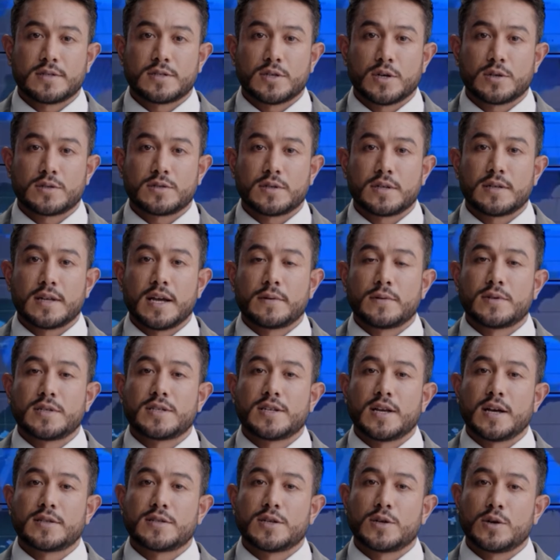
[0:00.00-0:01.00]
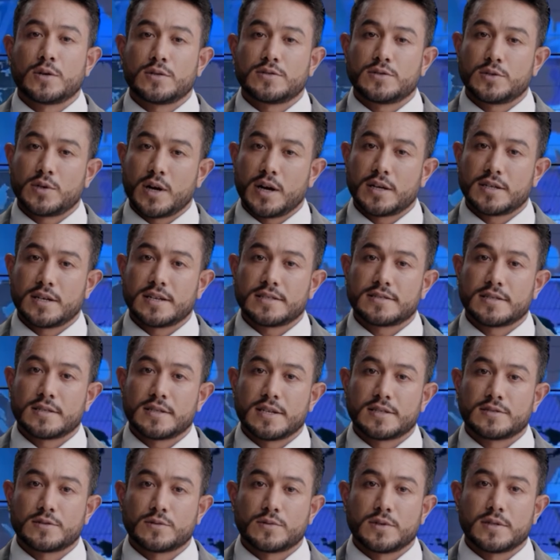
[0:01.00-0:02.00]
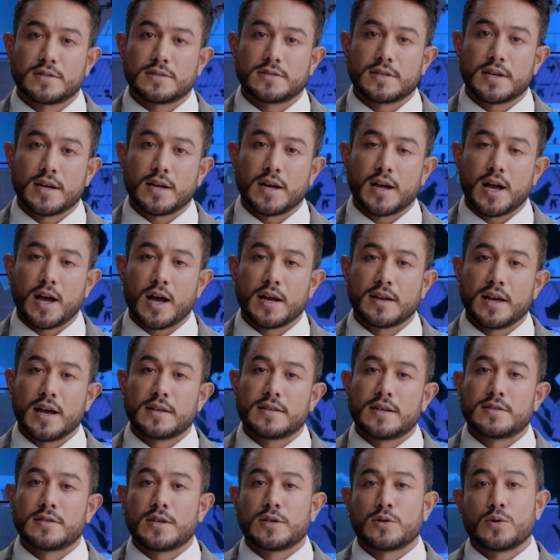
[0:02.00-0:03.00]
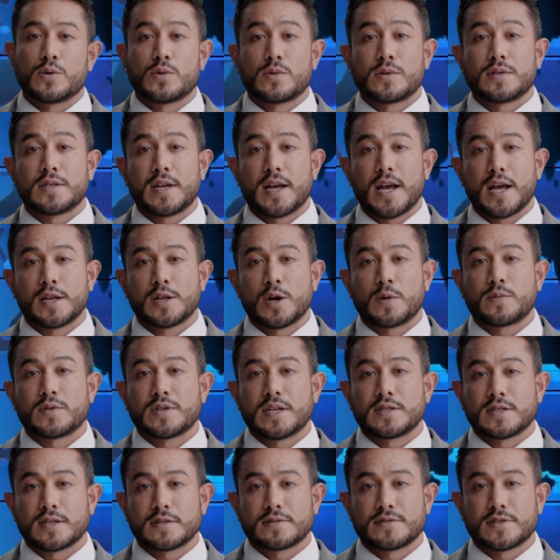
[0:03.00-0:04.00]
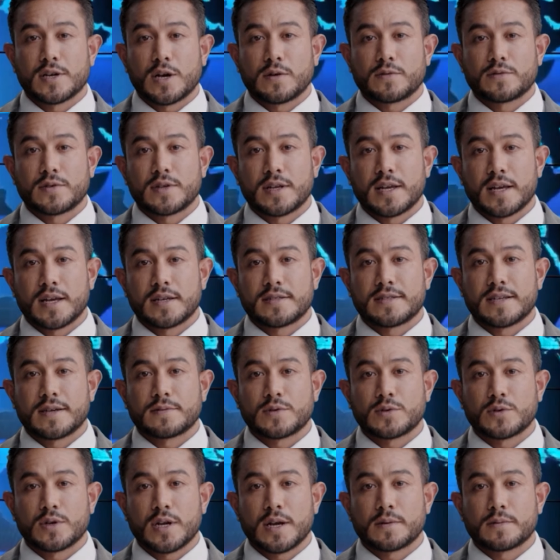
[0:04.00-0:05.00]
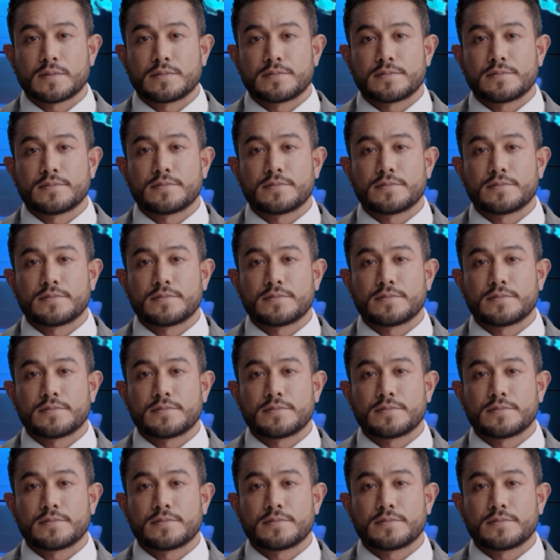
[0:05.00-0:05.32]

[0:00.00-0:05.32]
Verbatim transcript: Dr. Nemi Chand also addressed the students, highlighting the goals and objectives of the NSS program.